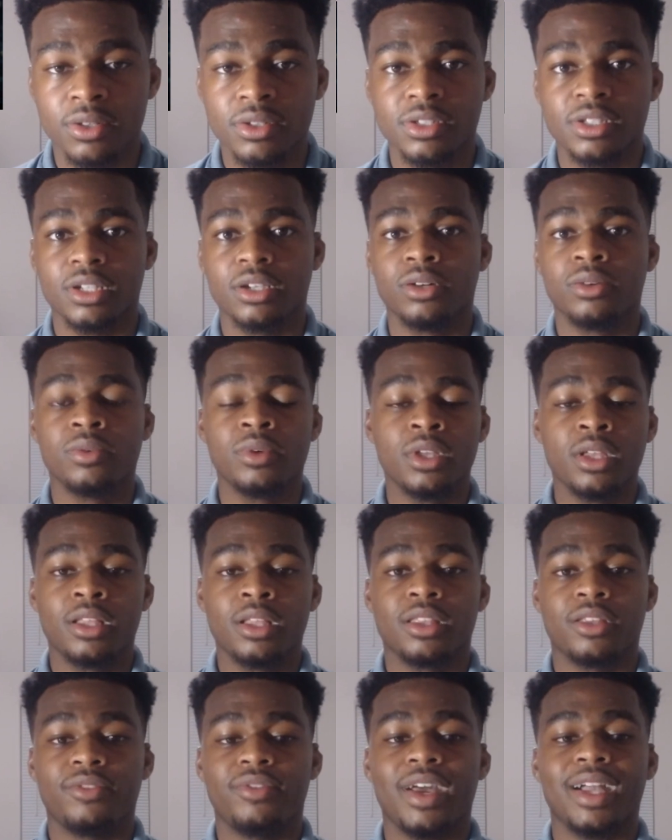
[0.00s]
So
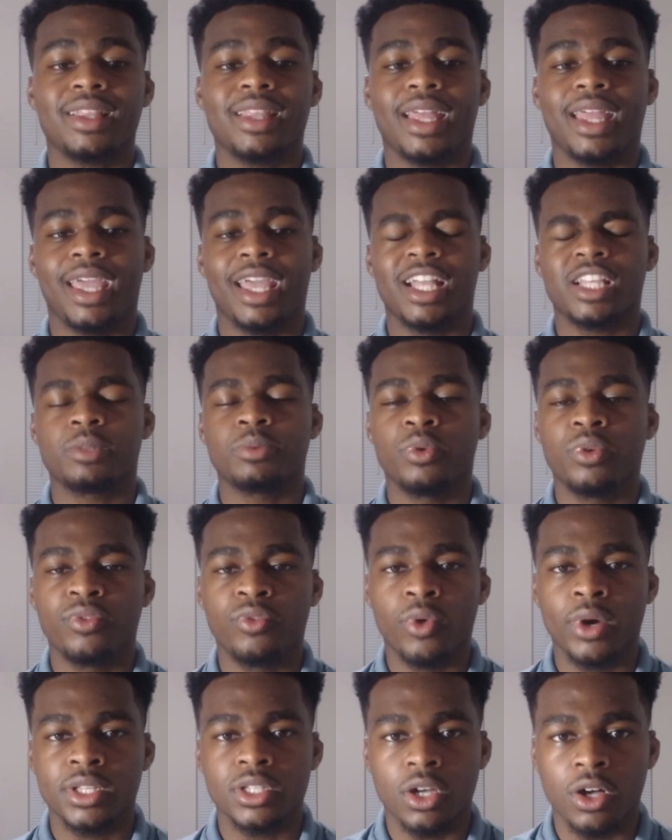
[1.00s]
the fact that Ansible
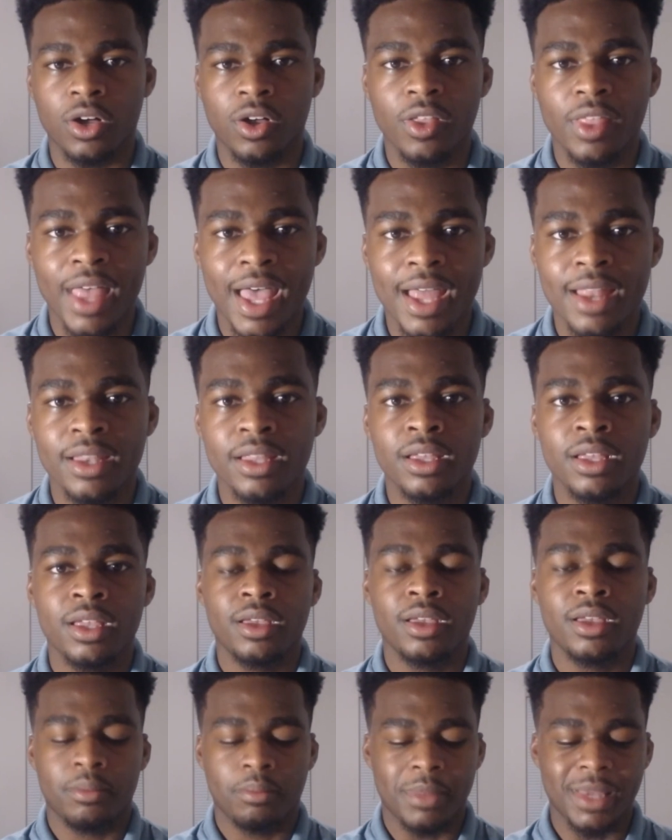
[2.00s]
avoids all of that
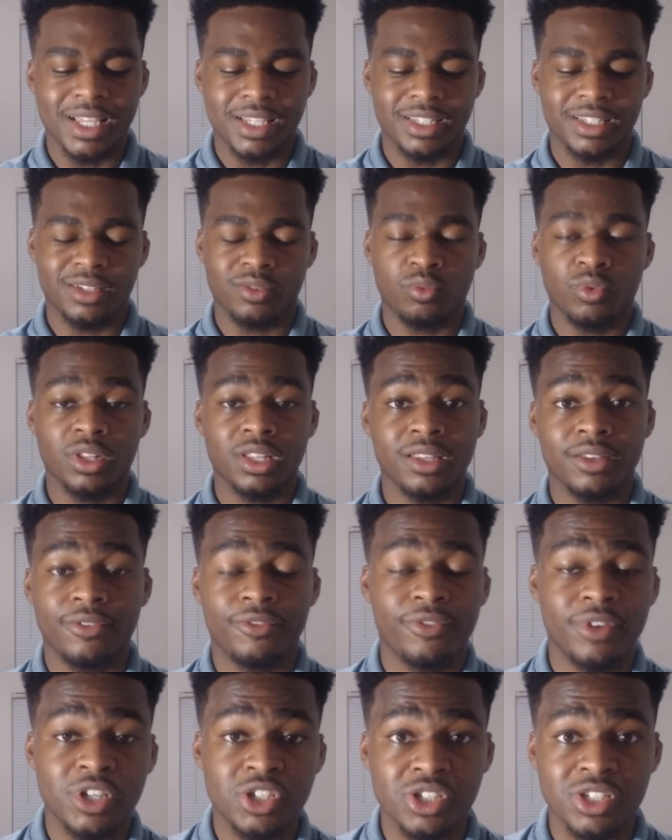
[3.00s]
makes it really
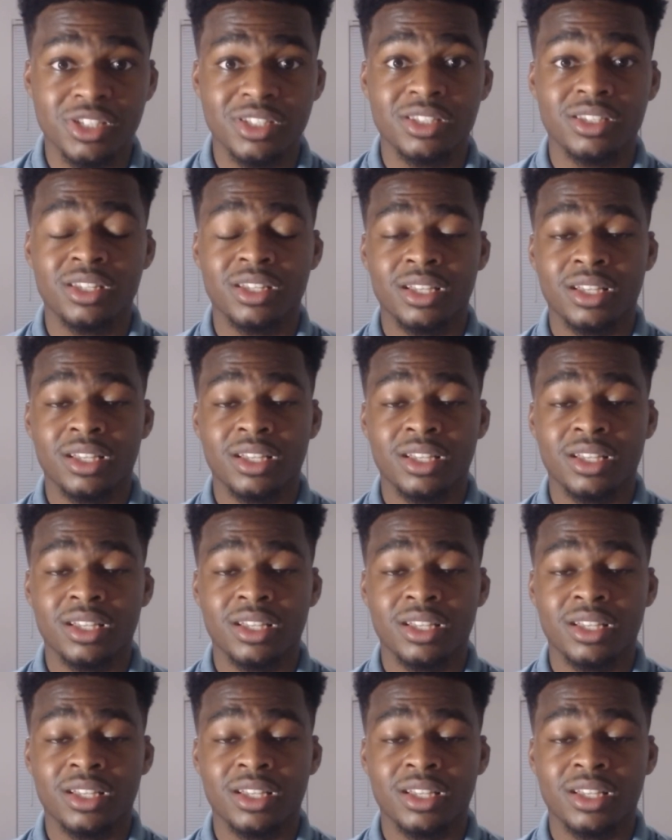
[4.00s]
efficient,